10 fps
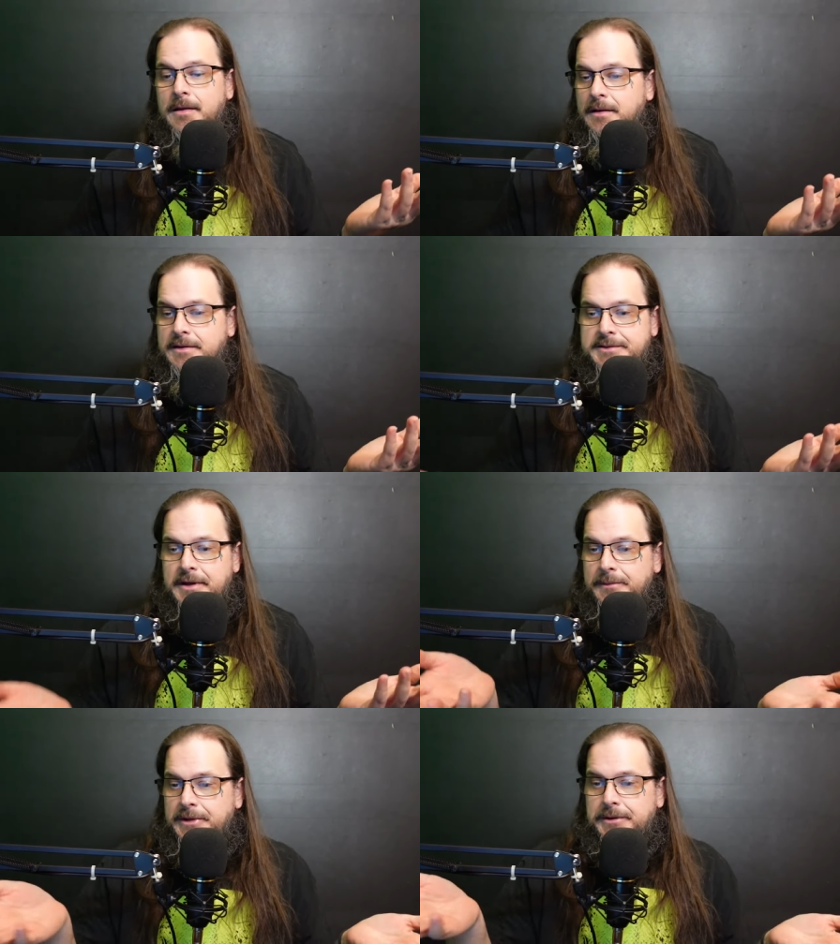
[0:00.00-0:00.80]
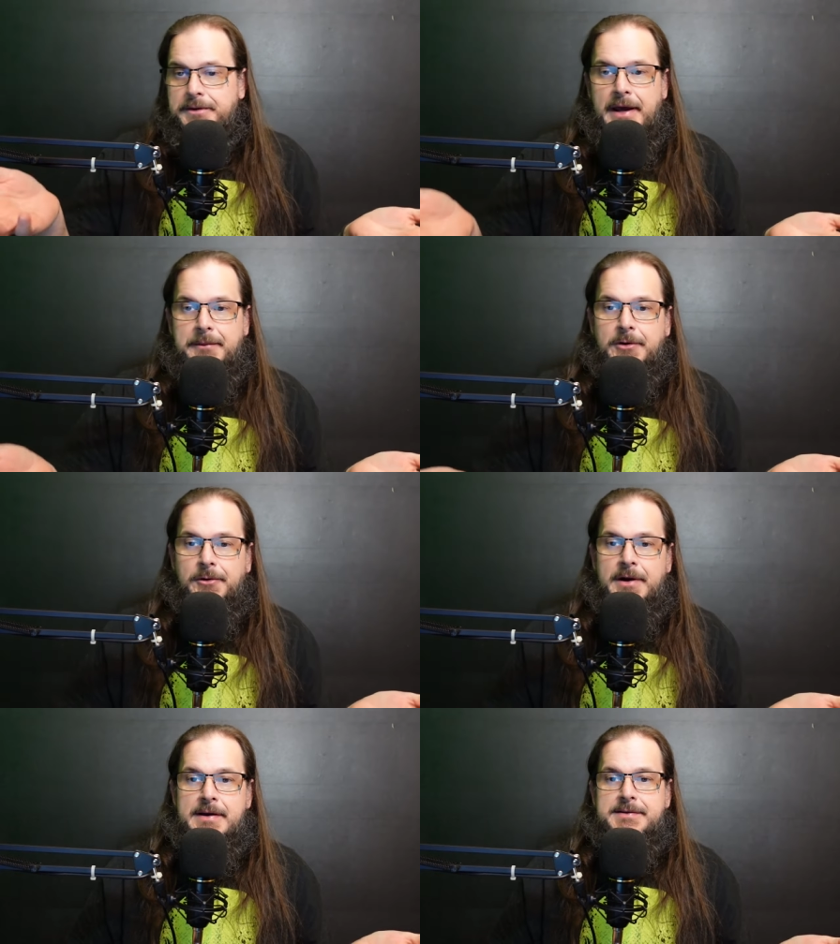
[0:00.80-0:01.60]
Some dude named
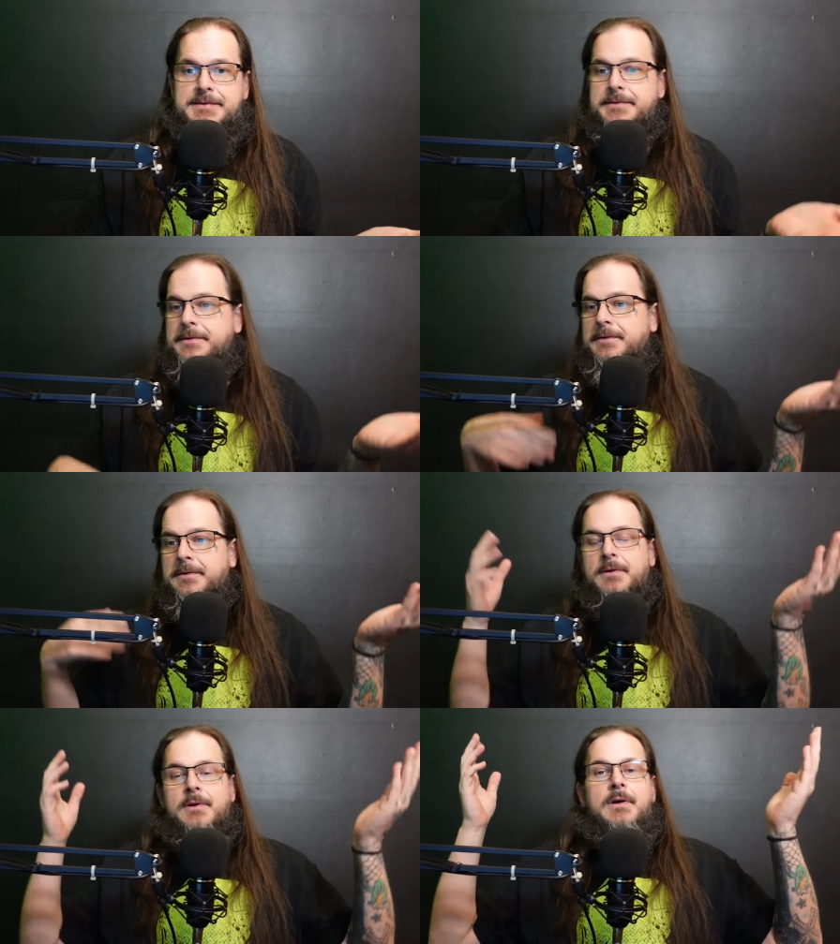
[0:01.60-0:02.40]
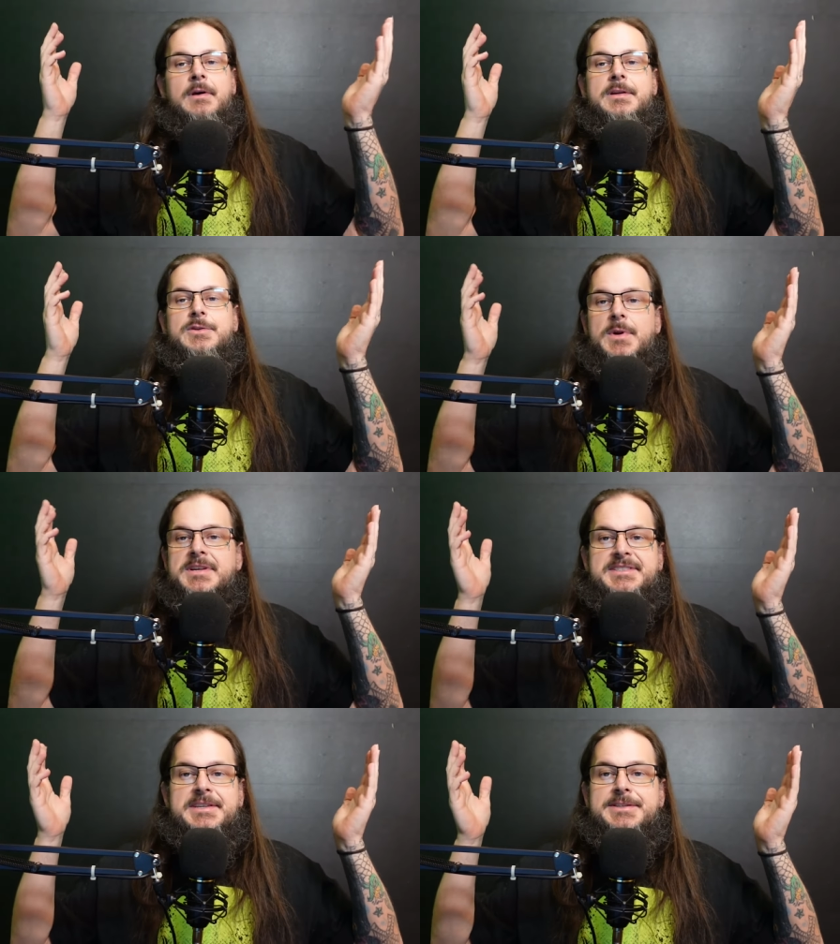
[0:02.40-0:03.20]
Chris. It's one of
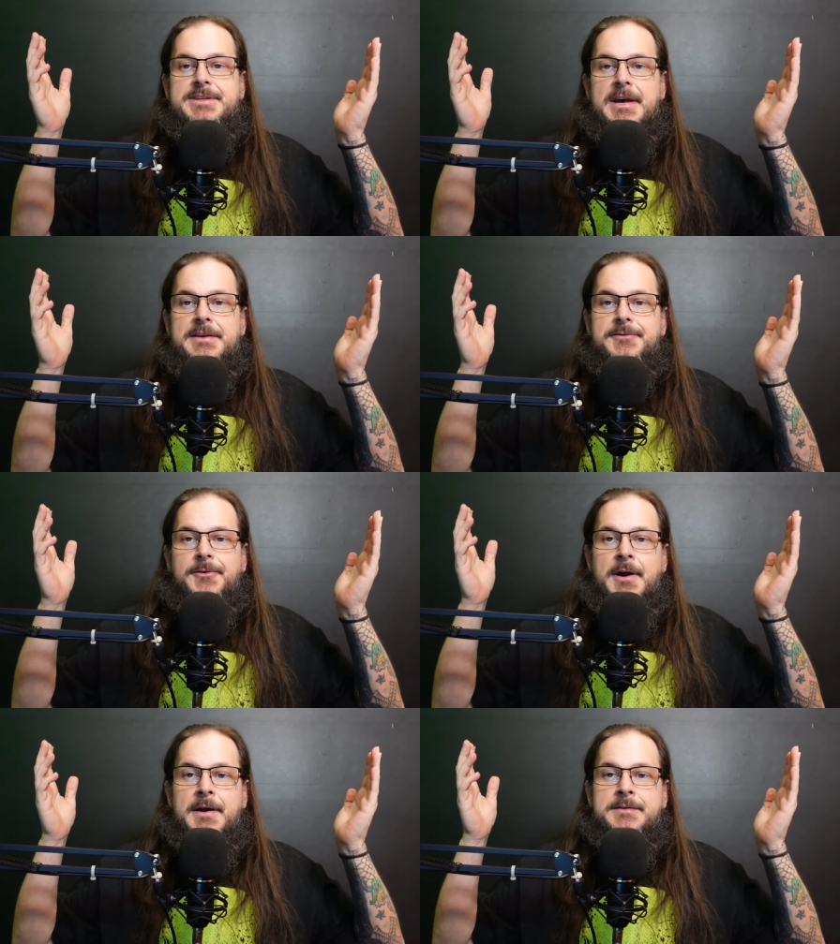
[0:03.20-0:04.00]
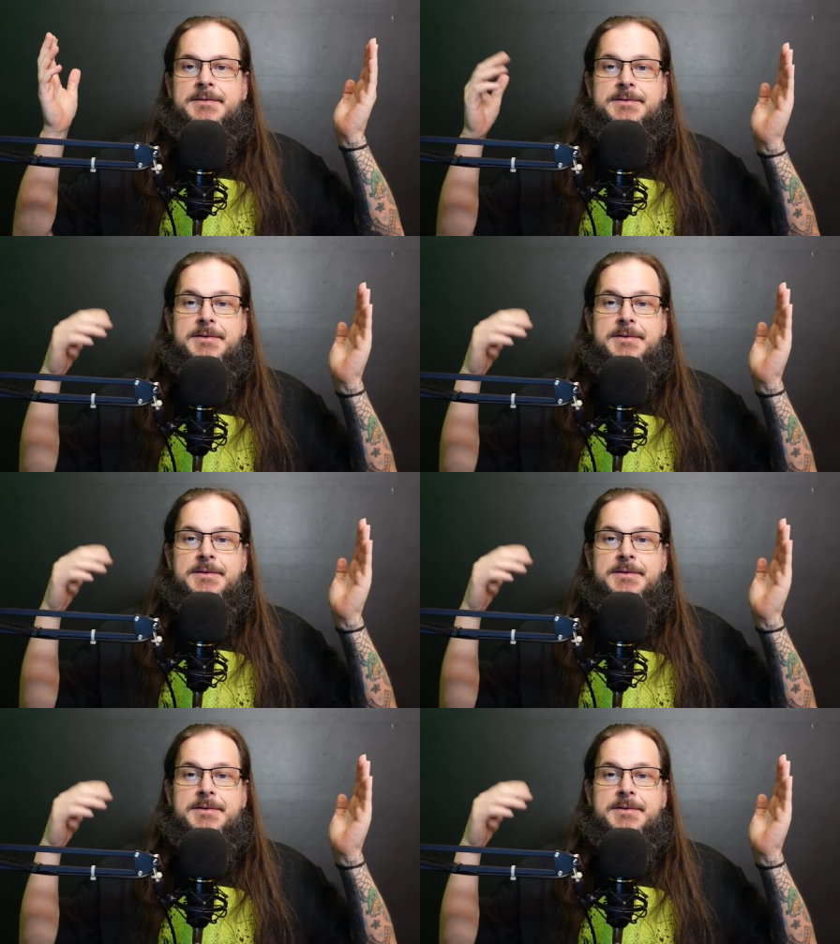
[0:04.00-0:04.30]
CJ's friends.